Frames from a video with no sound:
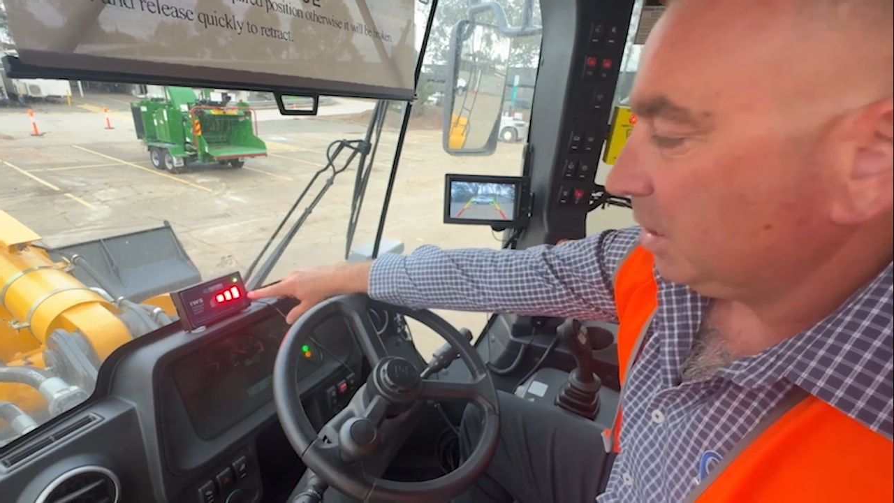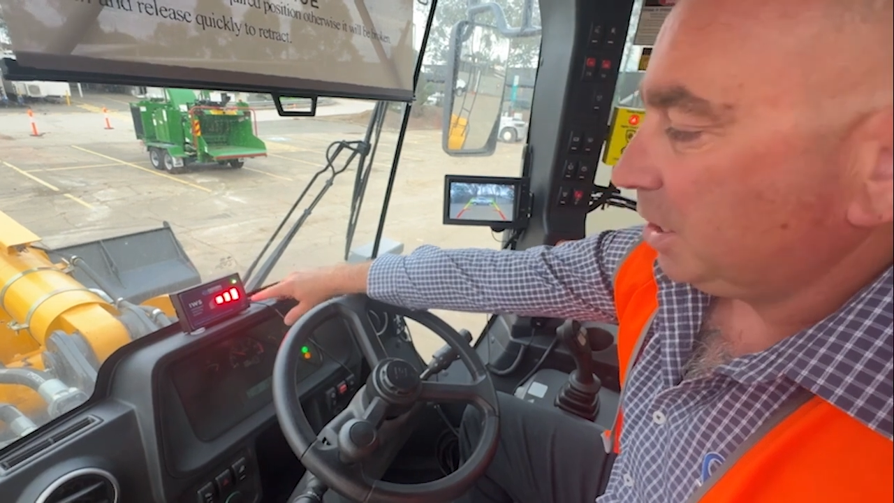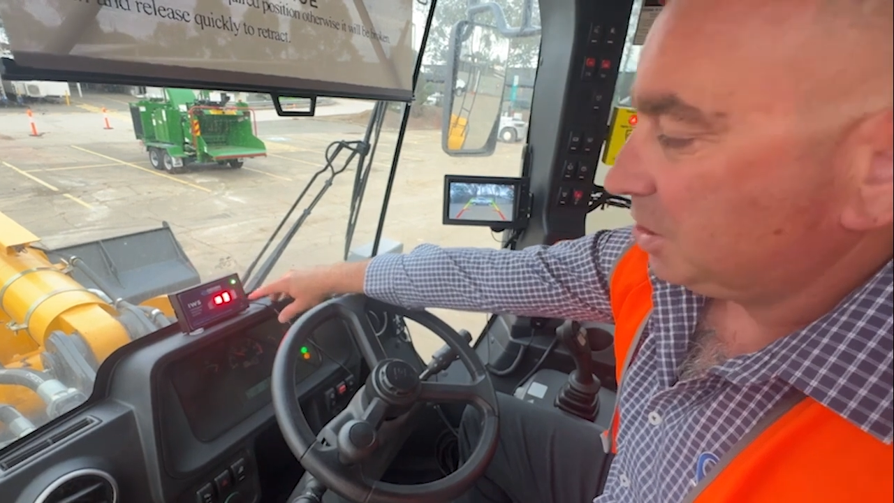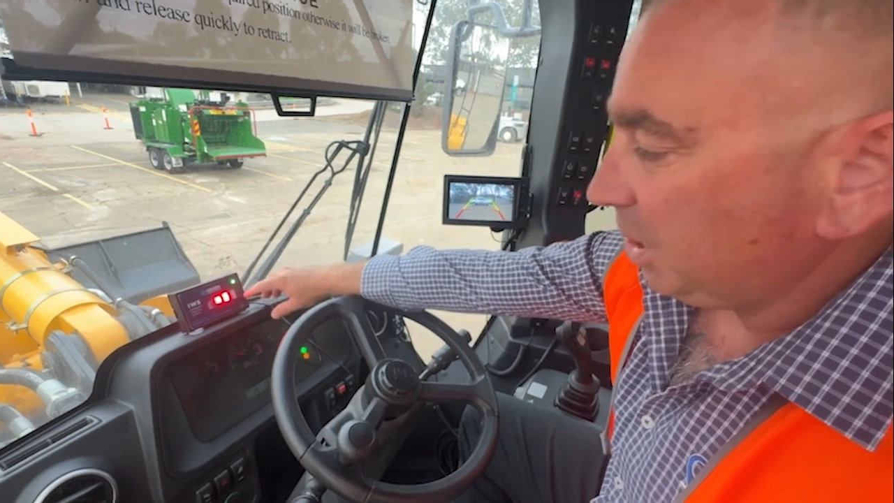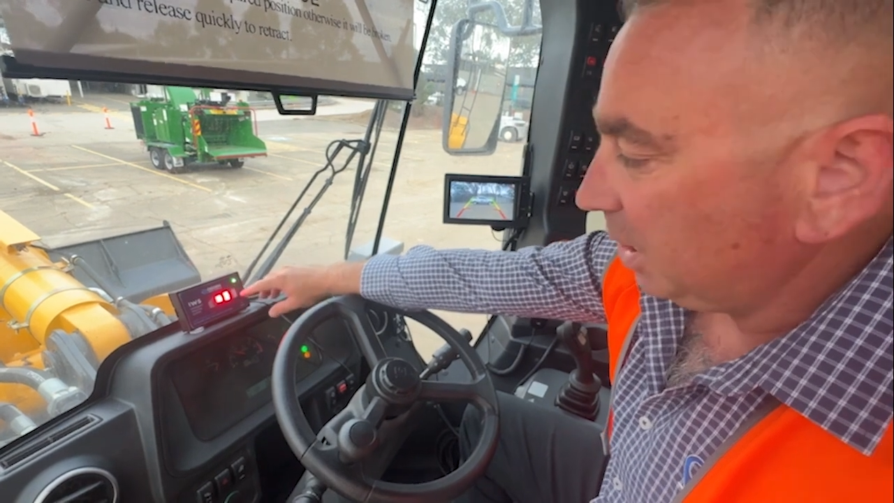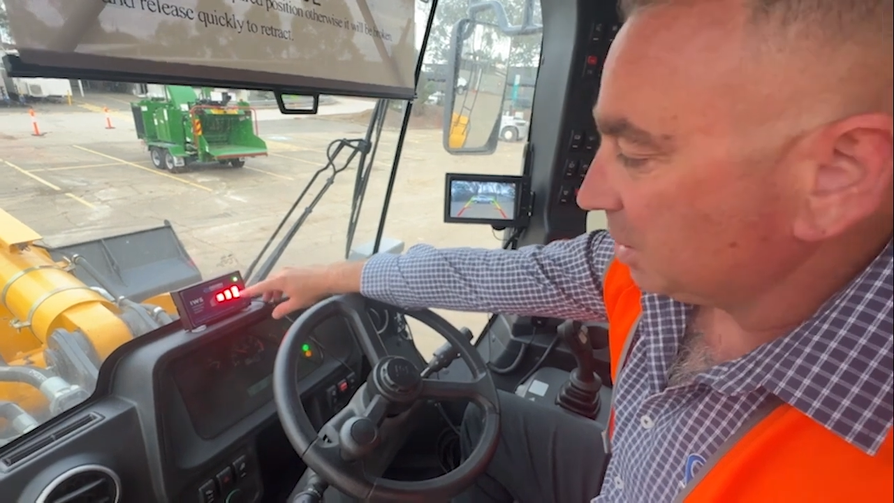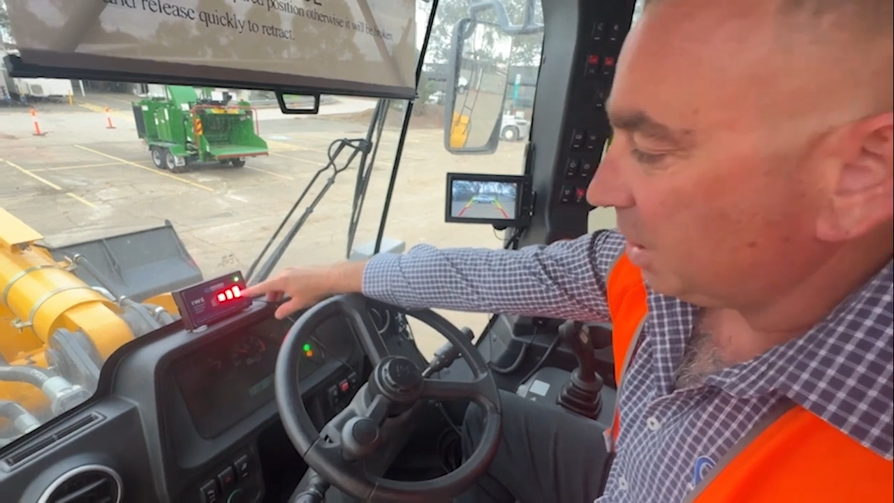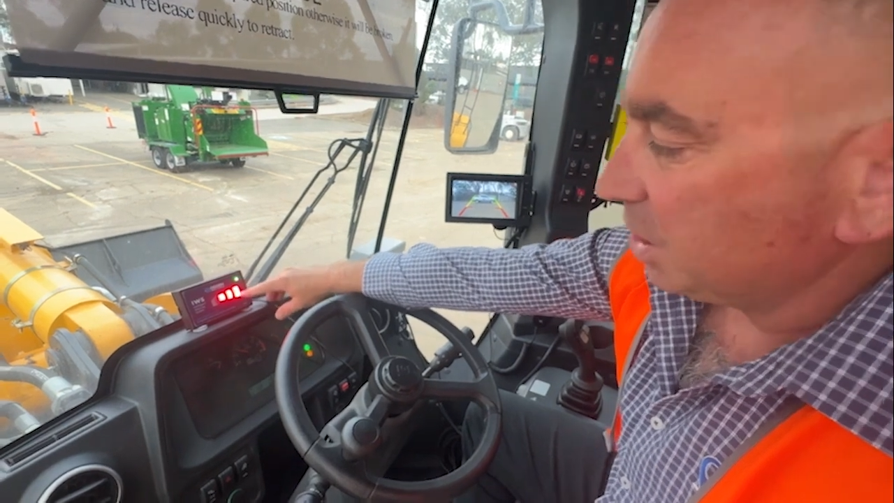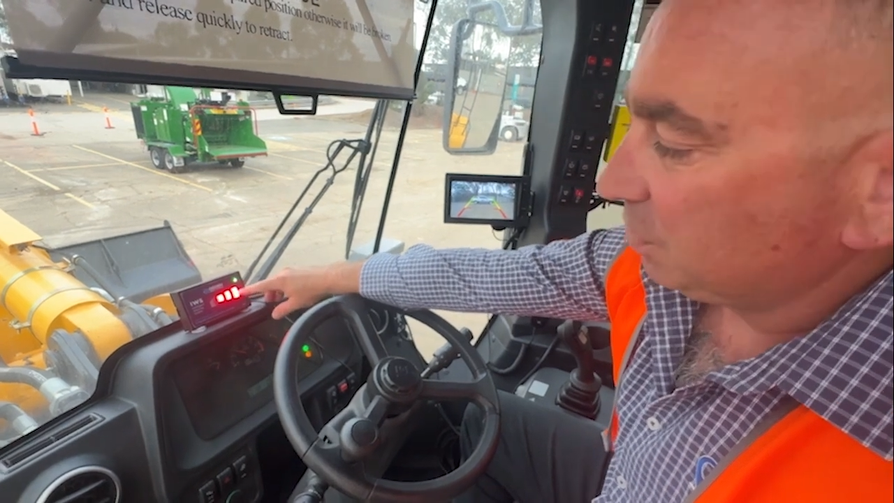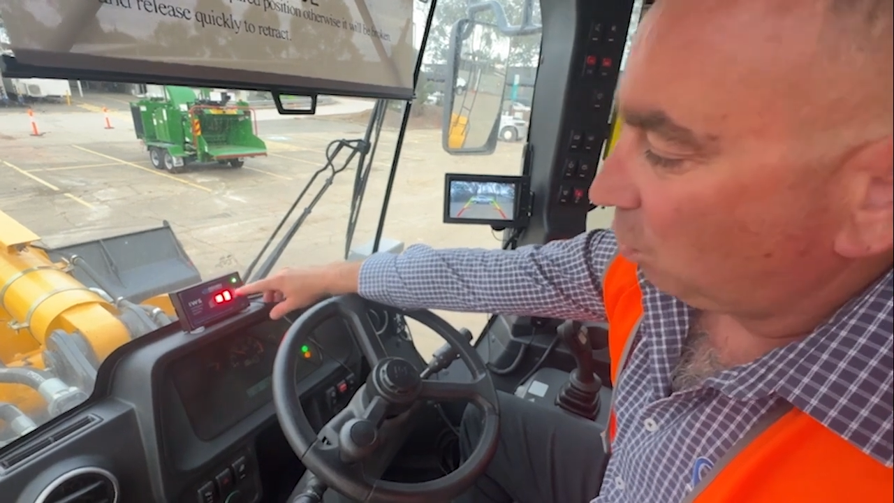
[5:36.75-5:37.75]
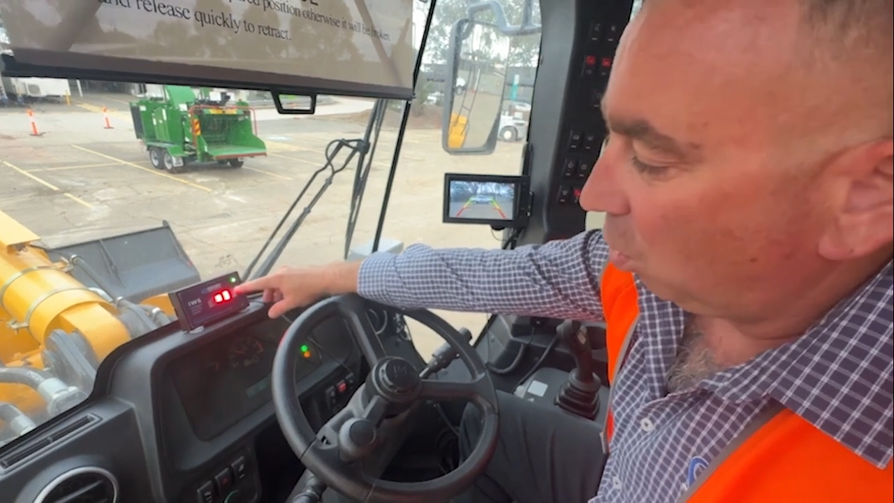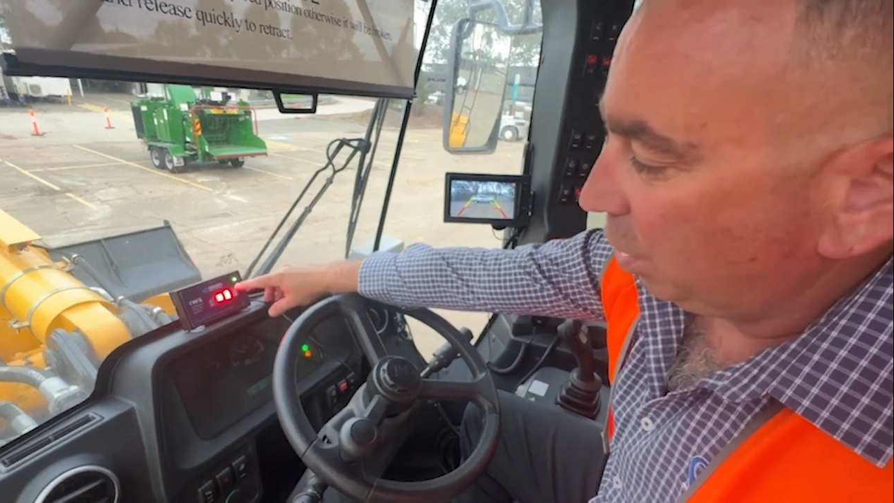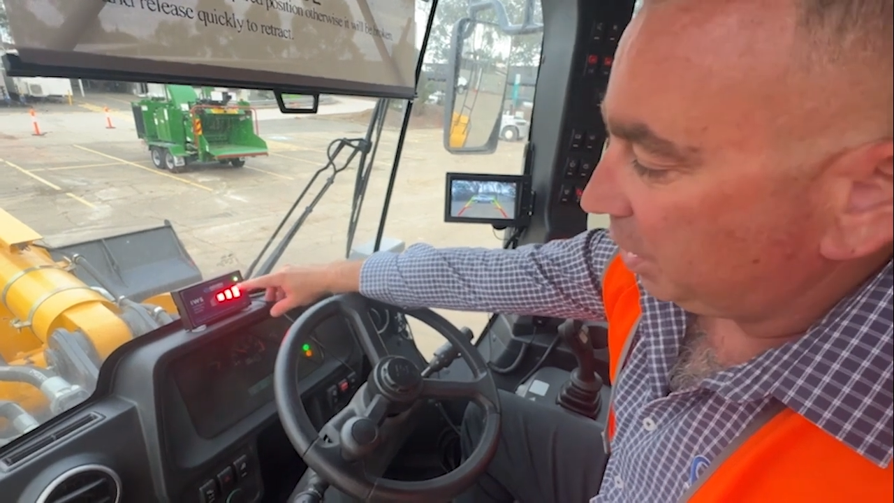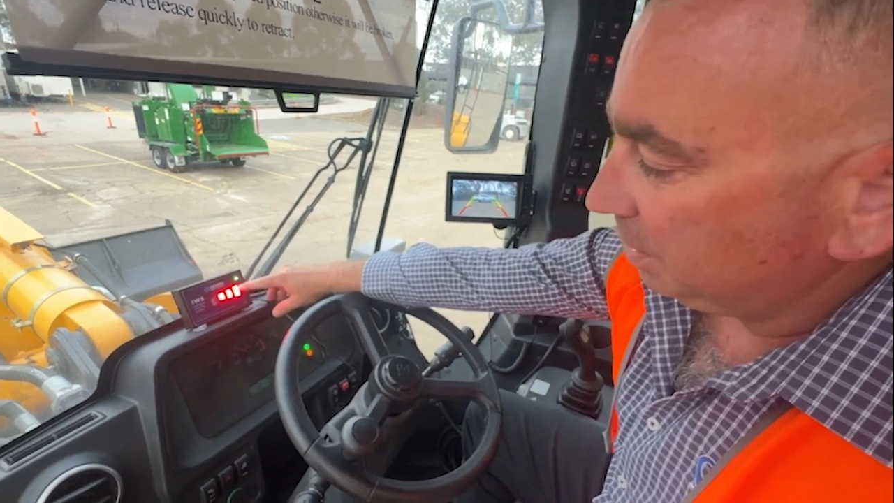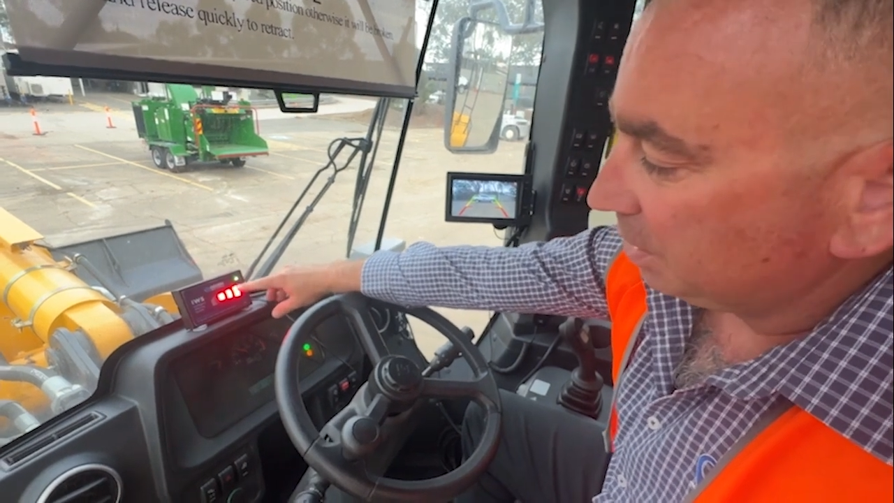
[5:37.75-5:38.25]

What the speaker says: Now your second stage of warning,